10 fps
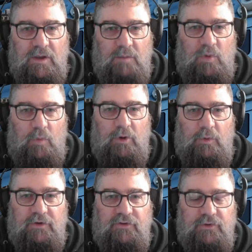But what I
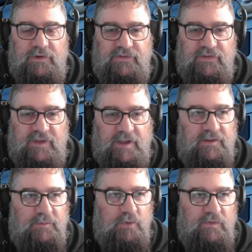want to do is just get
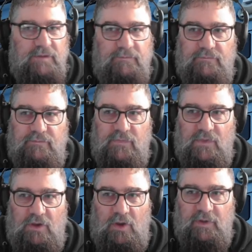us moving.
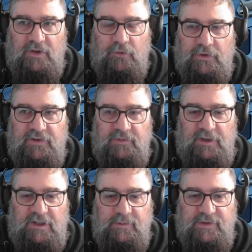I'm ignoring the
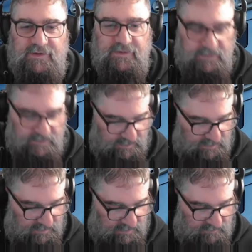speed limits.
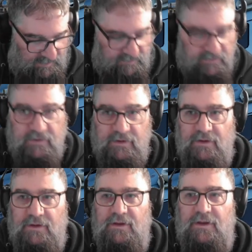In fact,
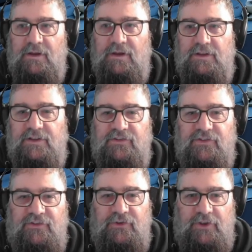let's
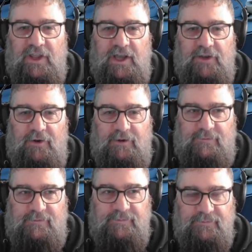just turn the HUD off.